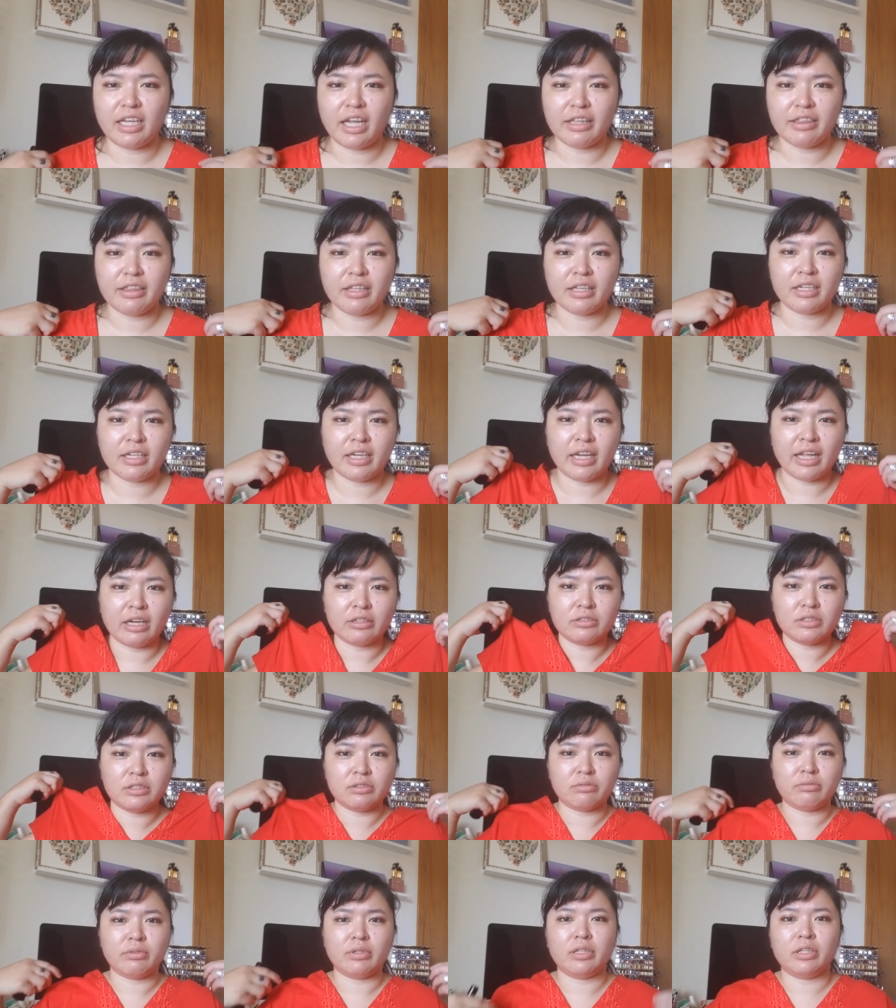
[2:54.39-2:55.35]
I think now
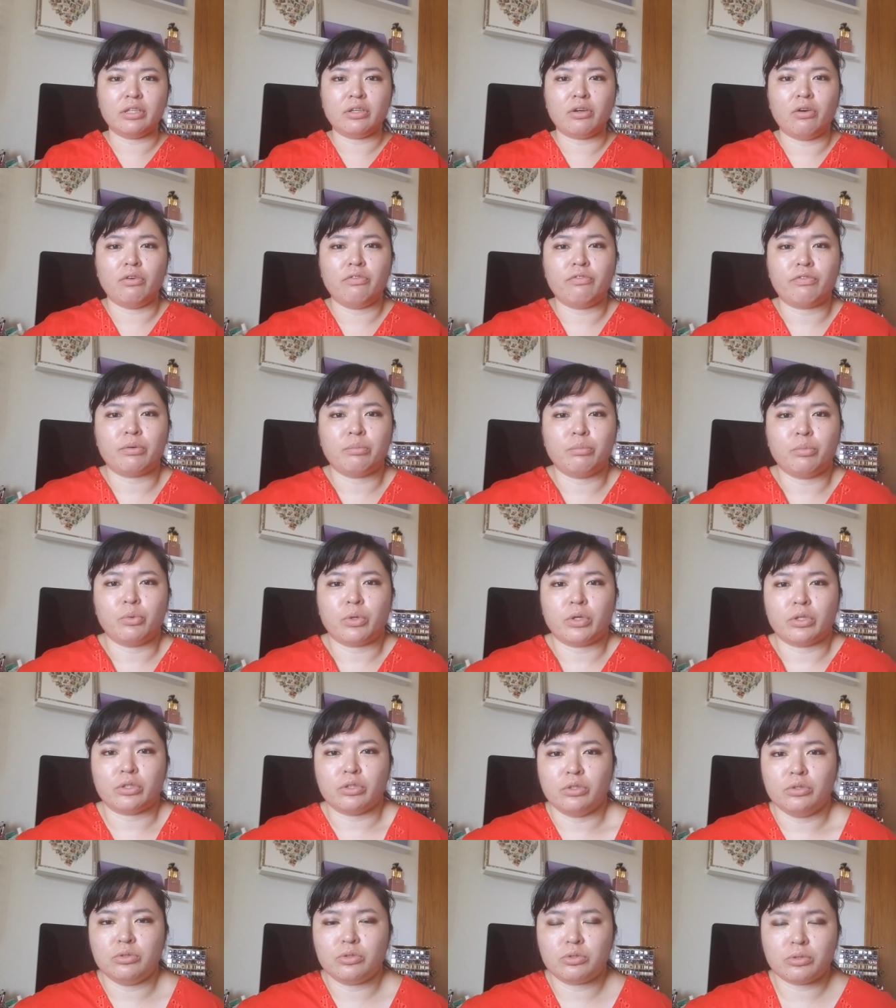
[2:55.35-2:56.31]
to really go for more
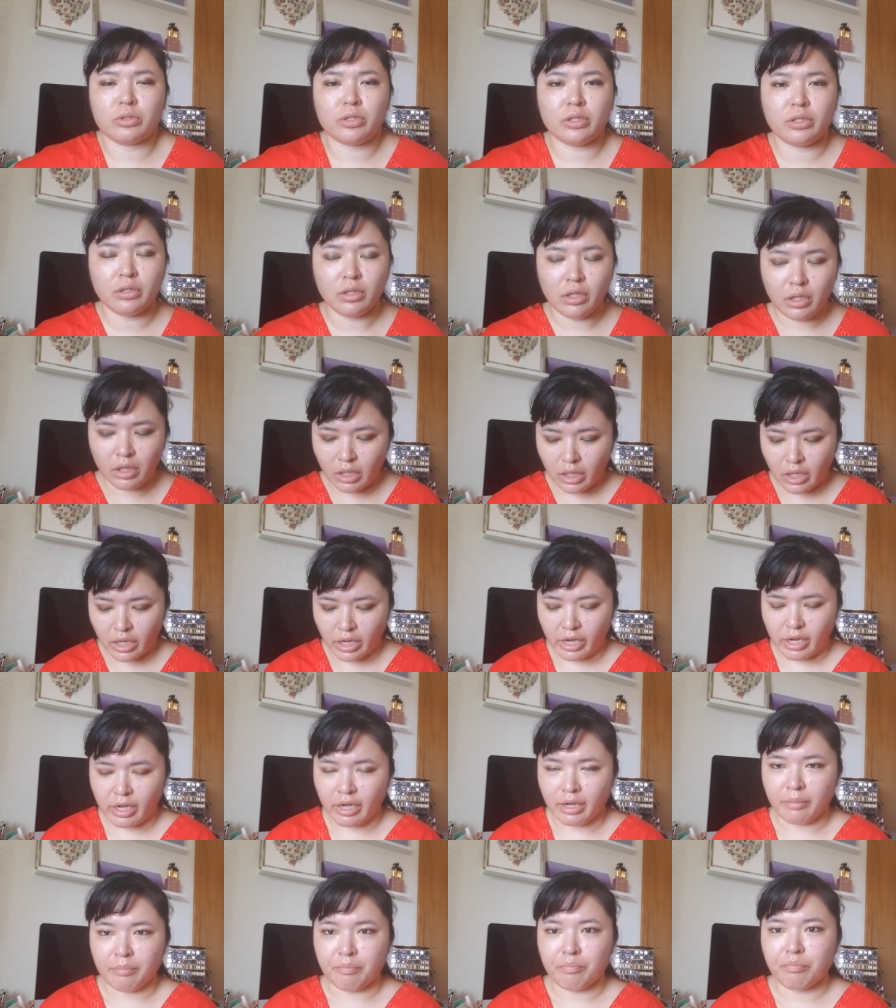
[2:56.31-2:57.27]
neutral
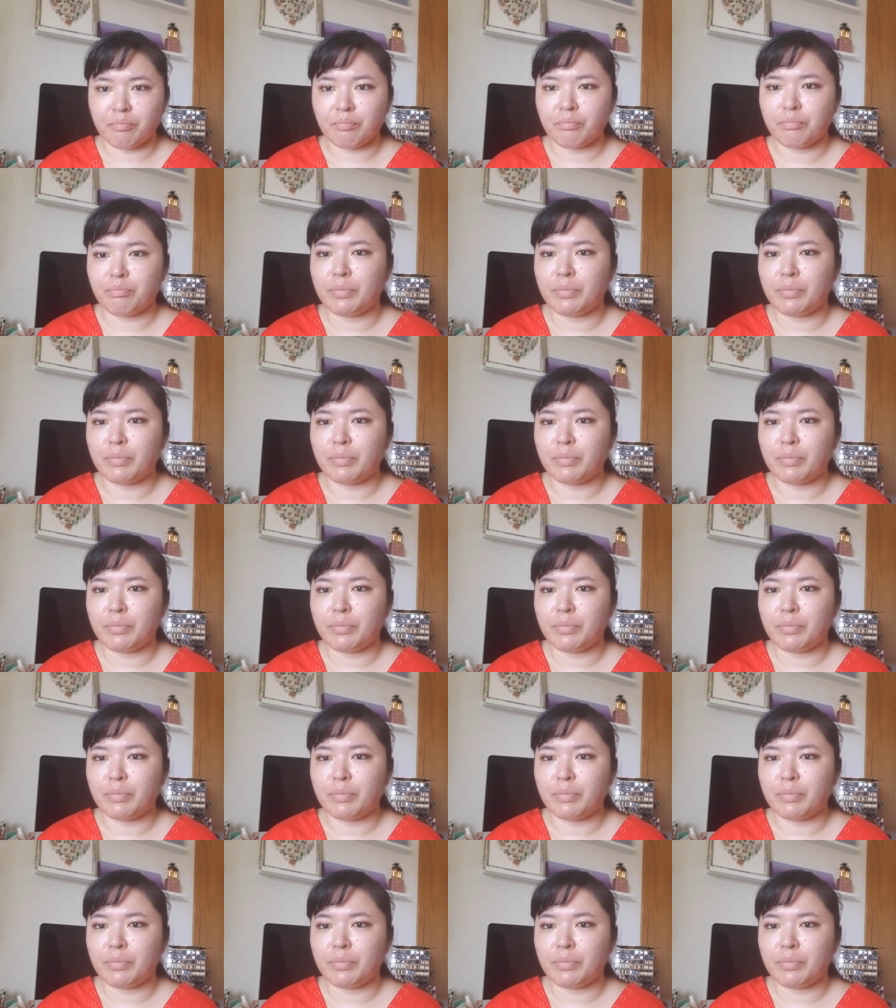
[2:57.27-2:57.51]
um,